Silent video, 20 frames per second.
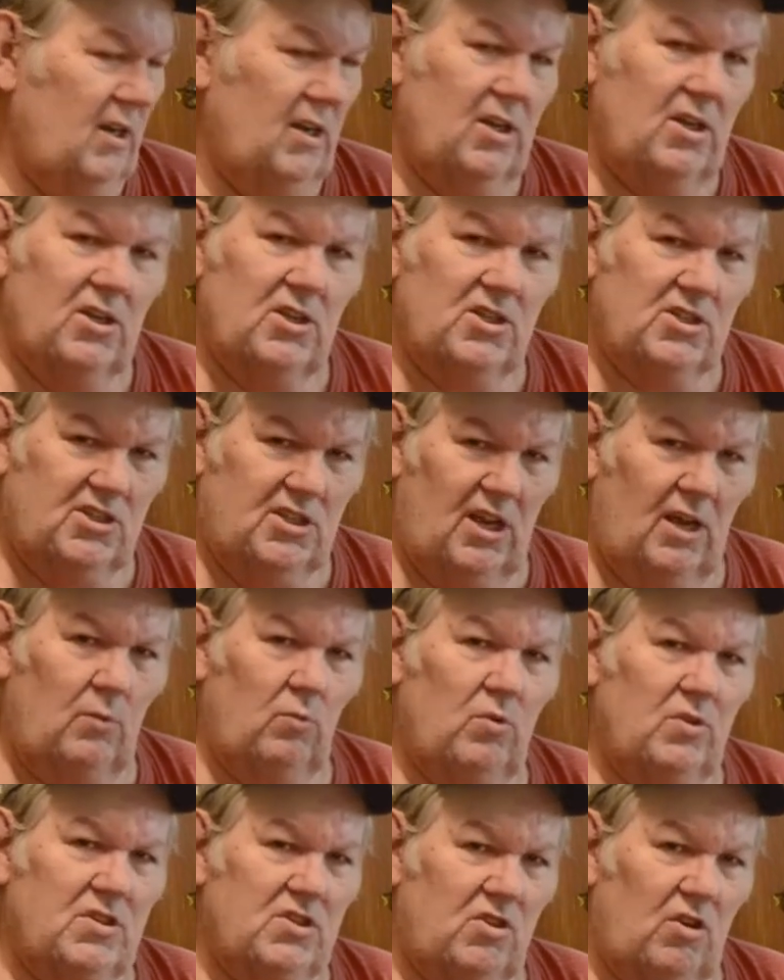
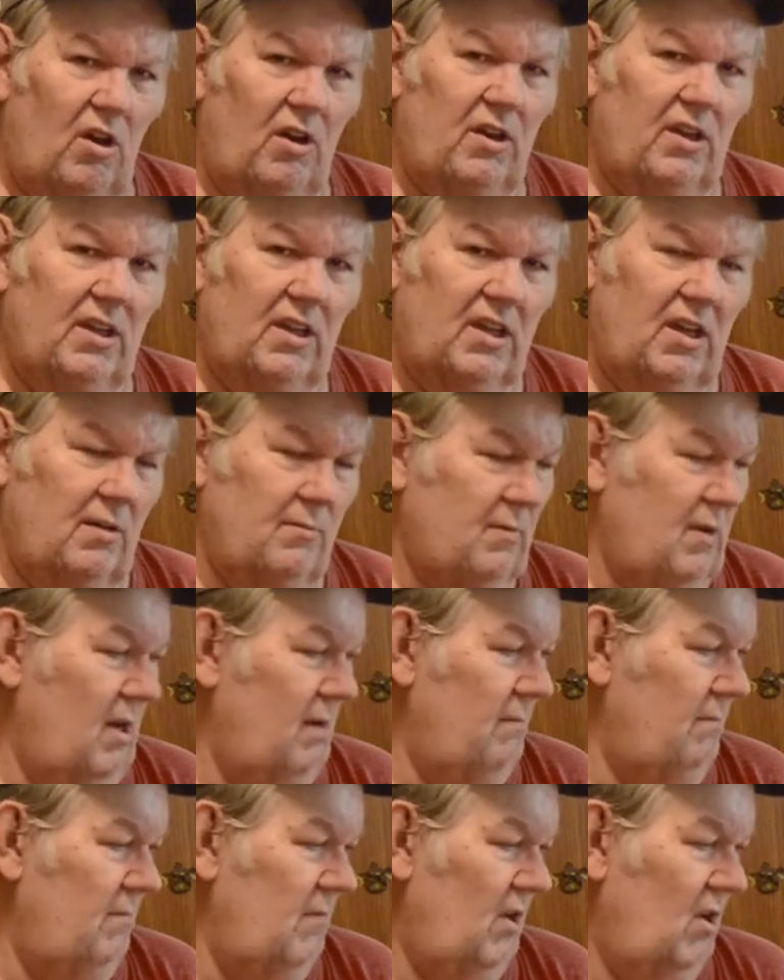sun was starting to come
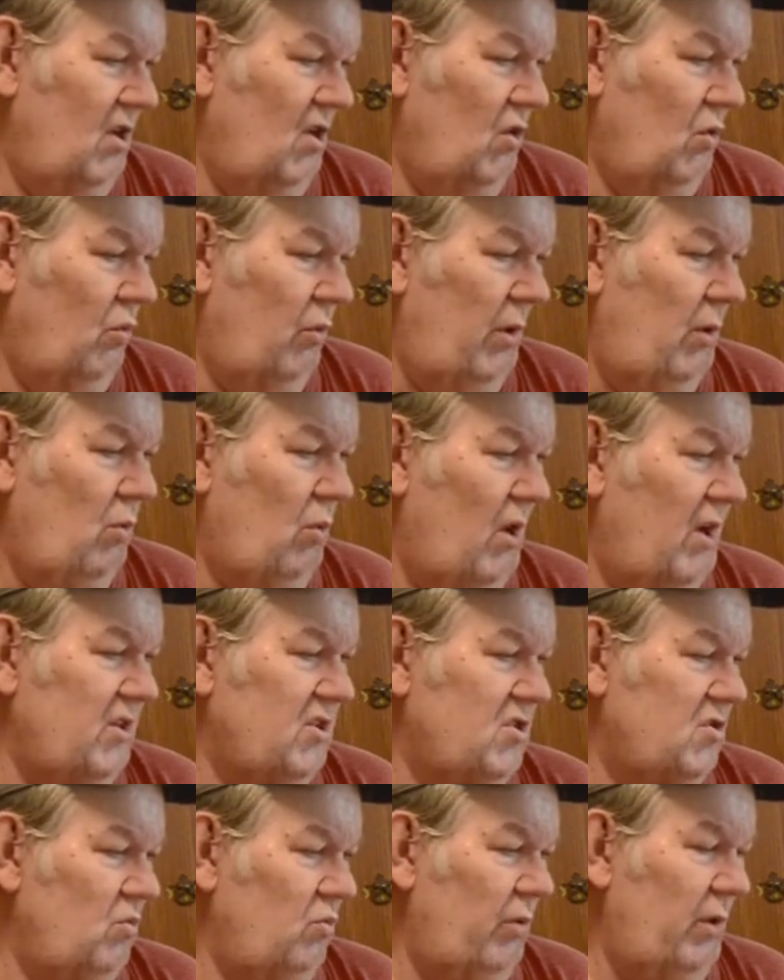up, we
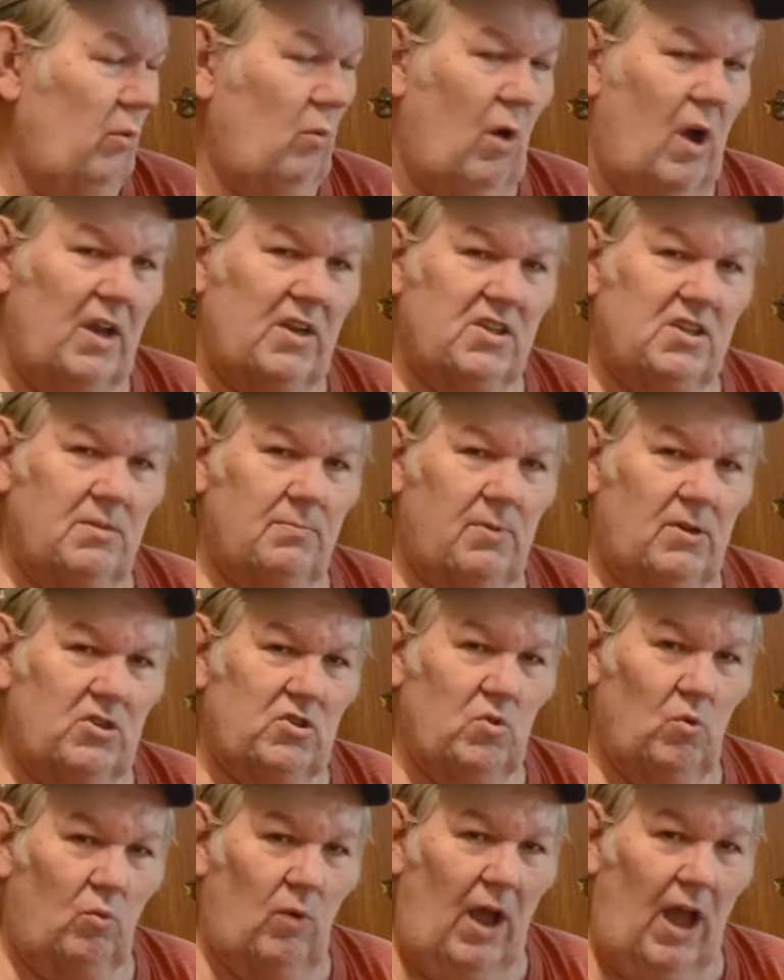watched a
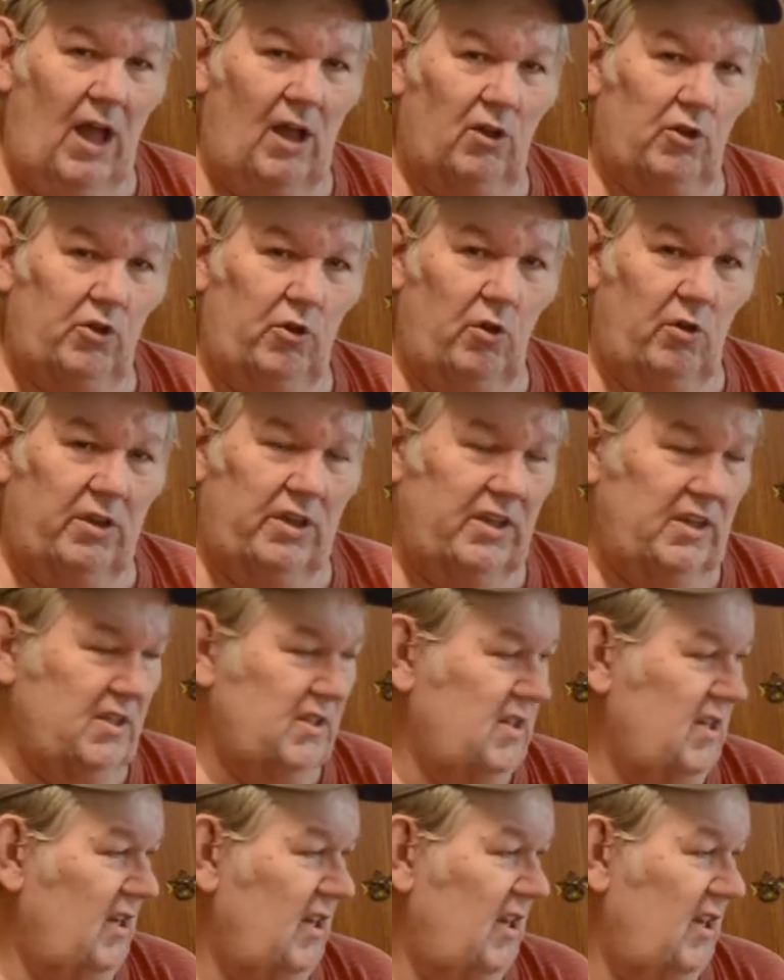bunch of wild
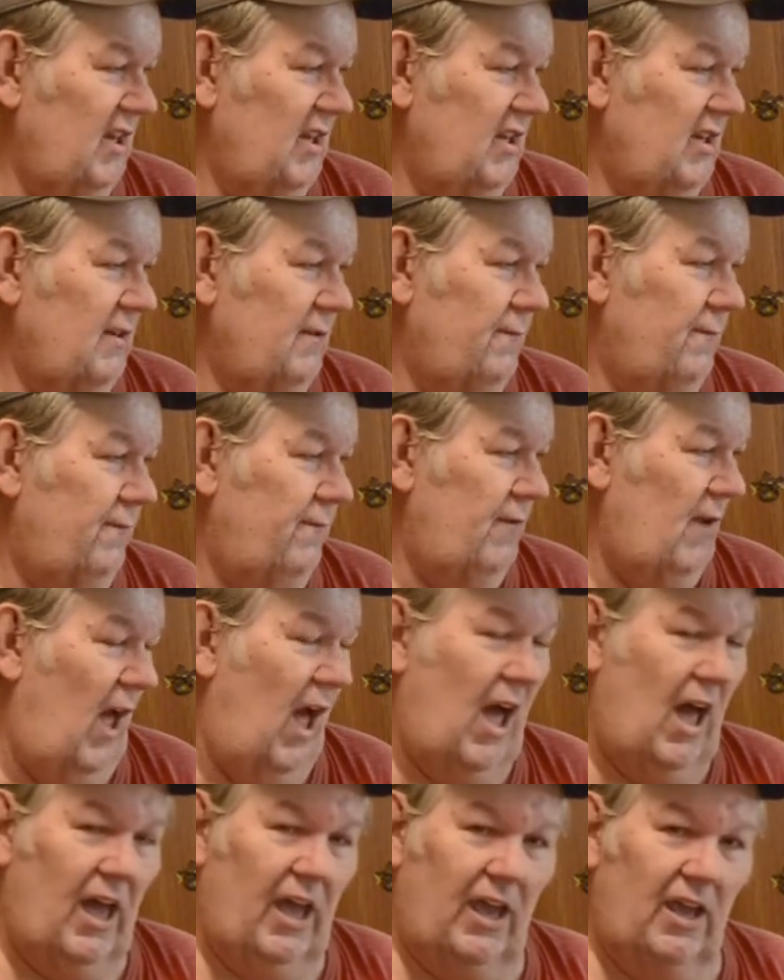turkeys
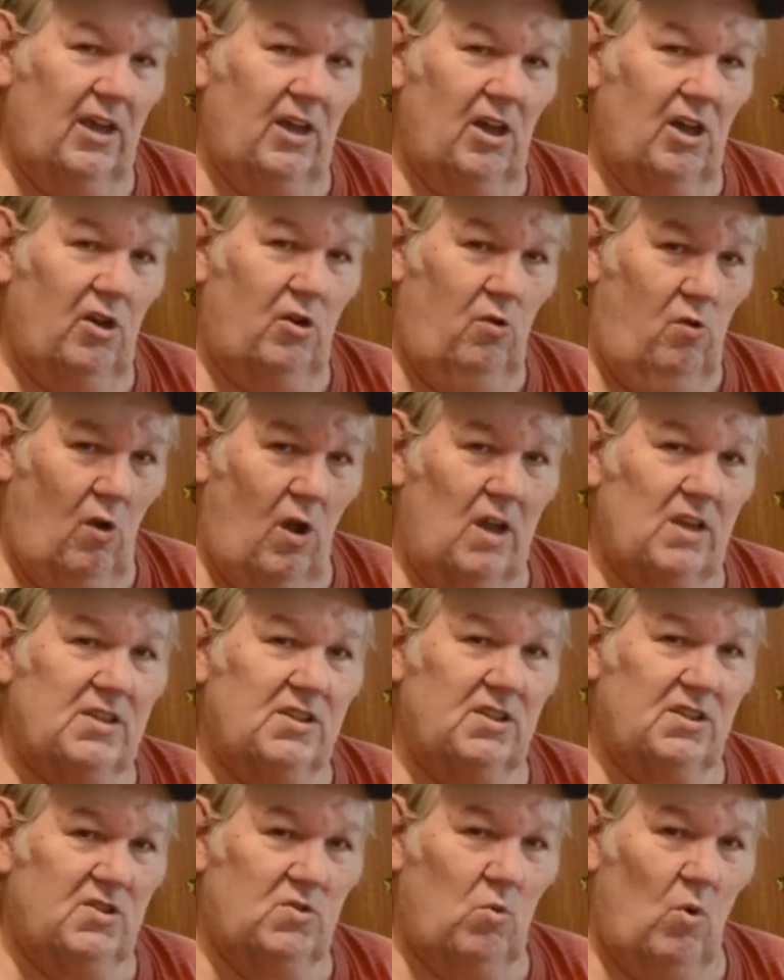fly
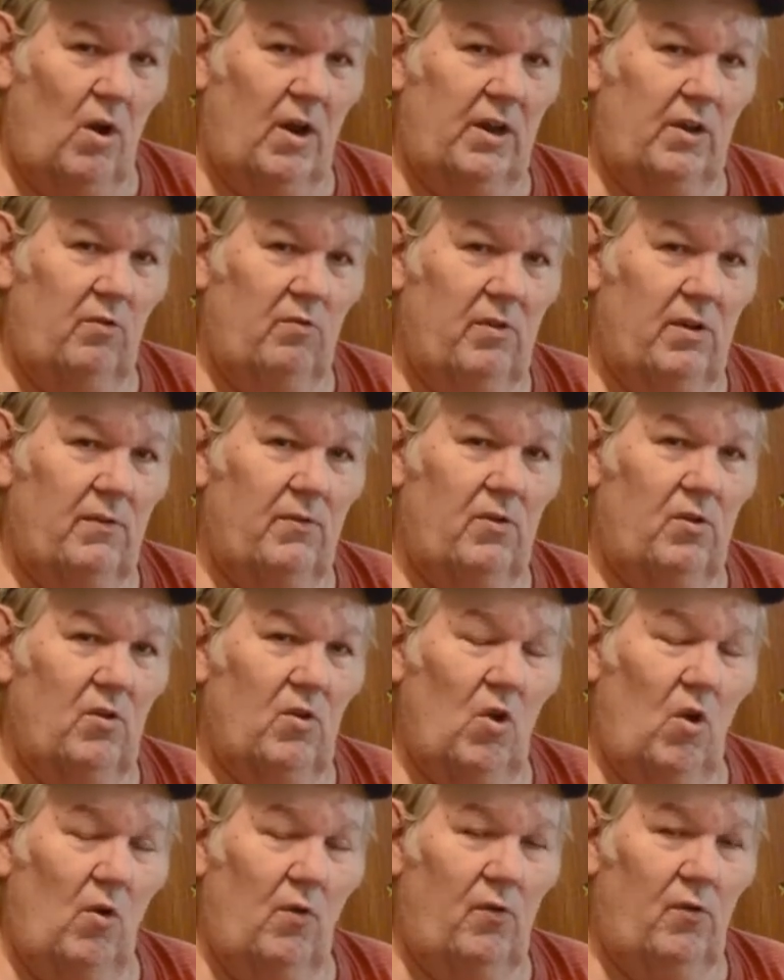across the Suwannee
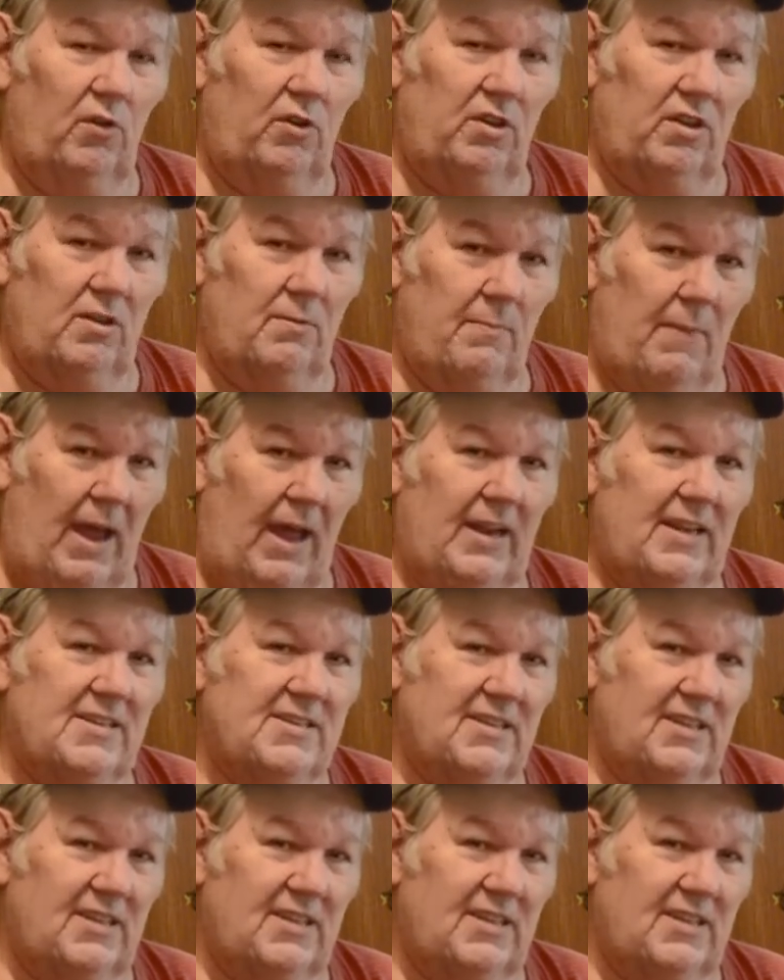River over to the Madison